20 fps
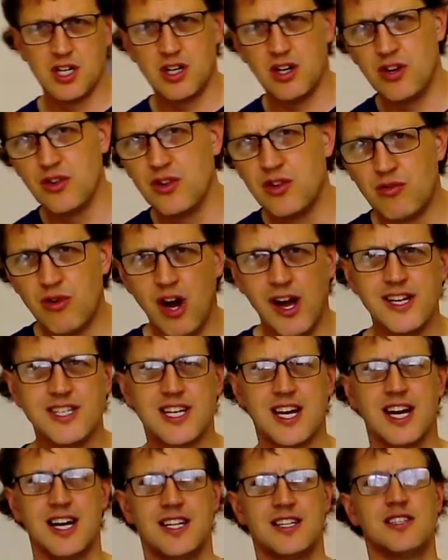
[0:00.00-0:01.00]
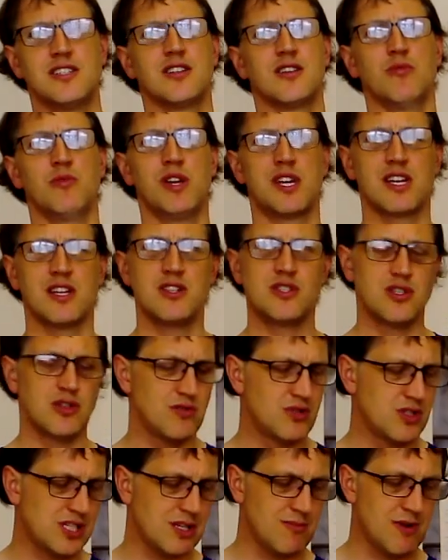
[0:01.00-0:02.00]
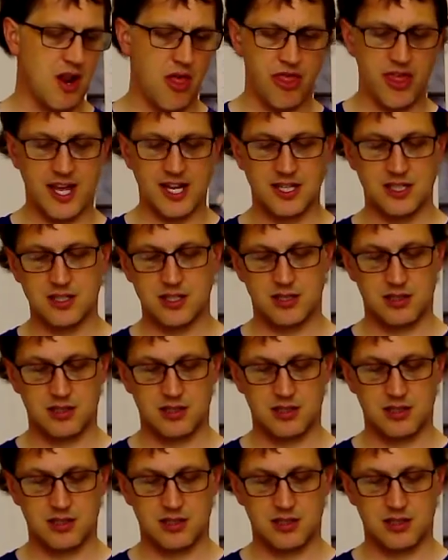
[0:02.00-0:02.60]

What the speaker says: on the right hand. We can do similar things